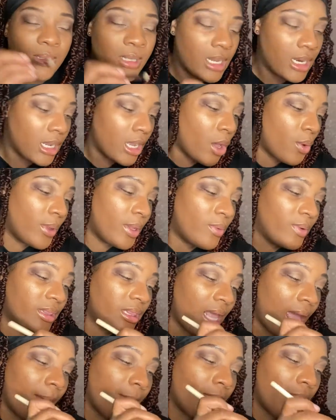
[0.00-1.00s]
gonna go in with
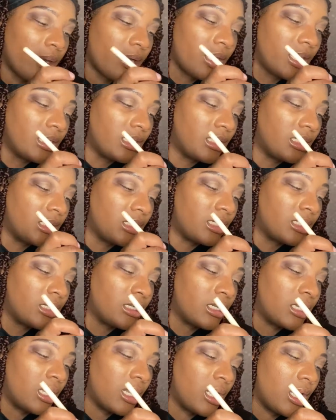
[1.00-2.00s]
that brush
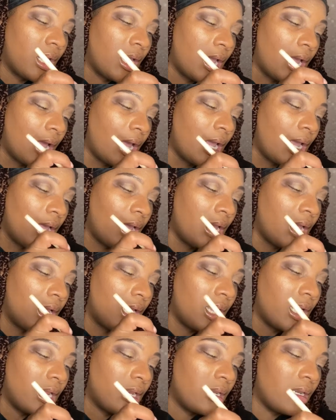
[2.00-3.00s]

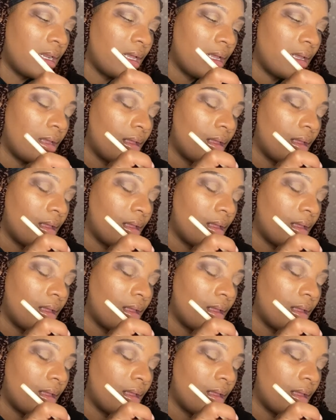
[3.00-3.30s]
and